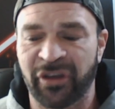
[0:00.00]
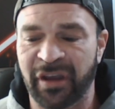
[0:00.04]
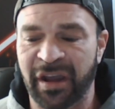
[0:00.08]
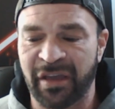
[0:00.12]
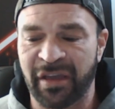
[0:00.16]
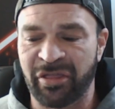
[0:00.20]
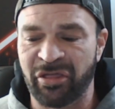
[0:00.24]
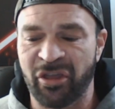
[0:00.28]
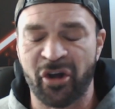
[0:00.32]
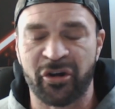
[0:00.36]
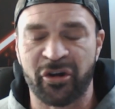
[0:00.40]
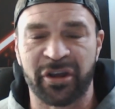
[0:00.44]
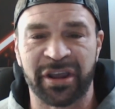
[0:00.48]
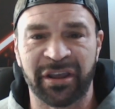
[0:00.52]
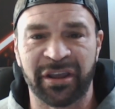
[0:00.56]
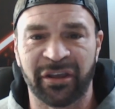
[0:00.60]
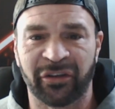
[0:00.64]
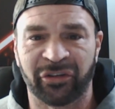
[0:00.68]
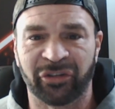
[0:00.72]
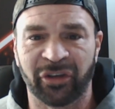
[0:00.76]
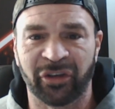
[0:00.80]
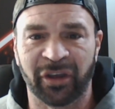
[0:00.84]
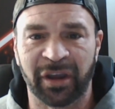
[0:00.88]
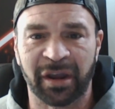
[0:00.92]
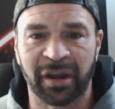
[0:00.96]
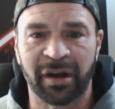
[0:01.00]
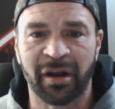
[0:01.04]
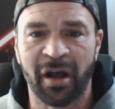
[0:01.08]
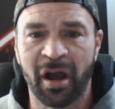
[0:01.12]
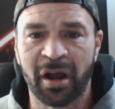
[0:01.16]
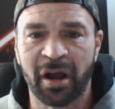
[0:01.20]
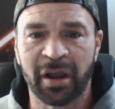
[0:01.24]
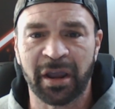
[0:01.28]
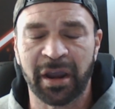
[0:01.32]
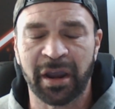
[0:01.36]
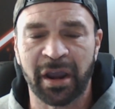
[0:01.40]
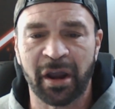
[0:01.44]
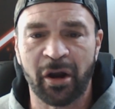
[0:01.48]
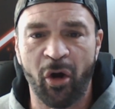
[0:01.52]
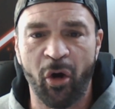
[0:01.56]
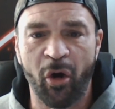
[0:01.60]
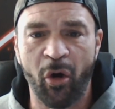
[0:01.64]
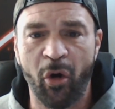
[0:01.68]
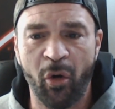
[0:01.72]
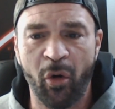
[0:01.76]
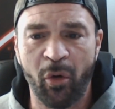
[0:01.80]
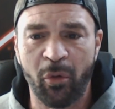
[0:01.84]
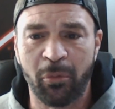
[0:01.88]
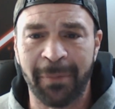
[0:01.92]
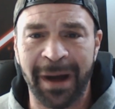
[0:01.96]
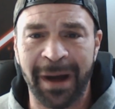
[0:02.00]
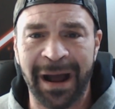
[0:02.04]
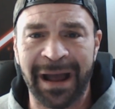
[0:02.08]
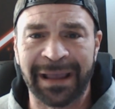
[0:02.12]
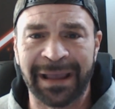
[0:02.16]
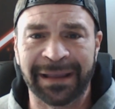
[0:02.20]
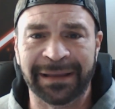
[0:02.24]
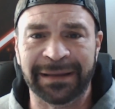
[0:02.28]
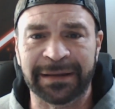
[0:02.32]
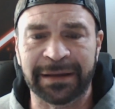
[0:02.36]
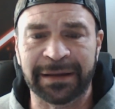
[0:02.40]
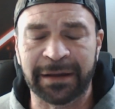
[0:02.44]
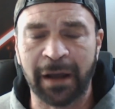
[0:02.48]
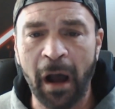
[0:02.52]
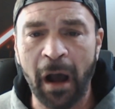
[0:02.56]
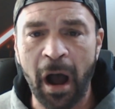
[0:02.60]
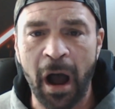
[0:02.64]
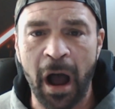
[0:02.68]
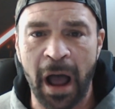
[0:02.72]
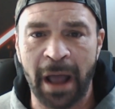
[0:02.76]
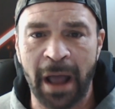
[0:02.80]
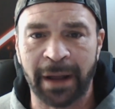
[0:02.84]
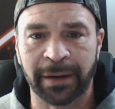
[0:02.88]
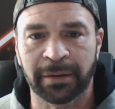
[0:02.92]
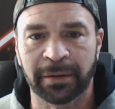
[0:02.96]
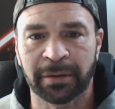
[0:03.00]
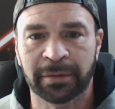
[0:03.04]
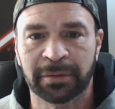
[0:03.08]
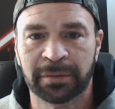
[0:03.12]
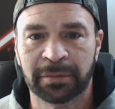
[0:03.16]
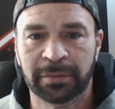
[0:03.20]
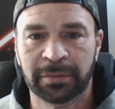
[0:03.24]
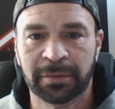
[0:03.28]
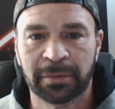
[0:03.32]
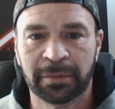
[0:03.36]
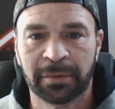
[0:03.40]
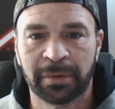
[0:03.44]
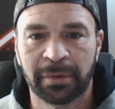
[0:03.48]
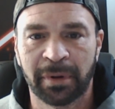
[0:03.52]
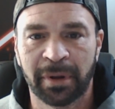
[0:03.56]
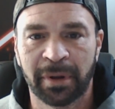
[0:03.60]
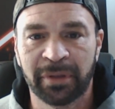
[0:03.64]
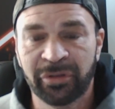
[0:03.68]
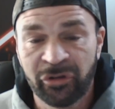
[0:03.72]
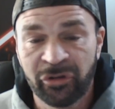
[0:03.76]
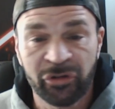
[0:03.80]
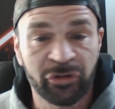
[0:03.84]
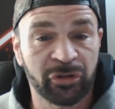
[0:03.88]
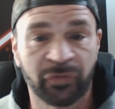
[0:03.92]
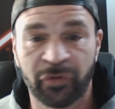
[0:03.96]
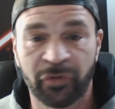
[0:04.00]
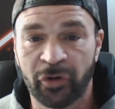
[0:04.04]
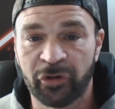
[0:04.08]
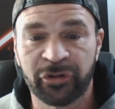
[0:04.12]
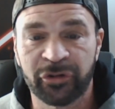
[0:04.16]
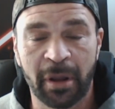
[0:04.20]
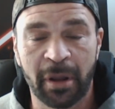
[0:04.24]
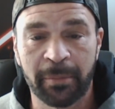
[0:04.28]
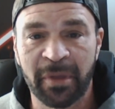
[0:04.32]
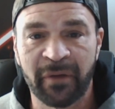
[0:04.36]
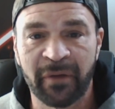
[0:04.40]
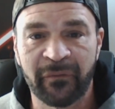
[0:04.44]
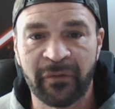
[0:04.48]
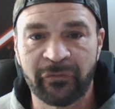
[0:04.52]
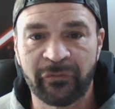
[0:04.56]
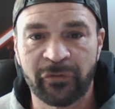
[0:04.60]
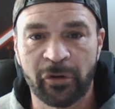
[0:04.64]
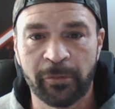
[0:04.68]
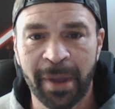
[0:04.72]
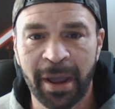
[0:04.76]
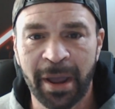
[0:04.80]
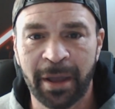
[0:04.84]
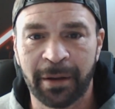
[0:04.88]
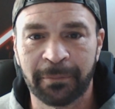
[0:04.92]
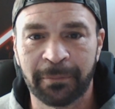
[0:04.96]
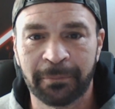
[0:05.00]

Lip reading: and they're kissing and hugging, and oh my God. And this is the first time they've ever met.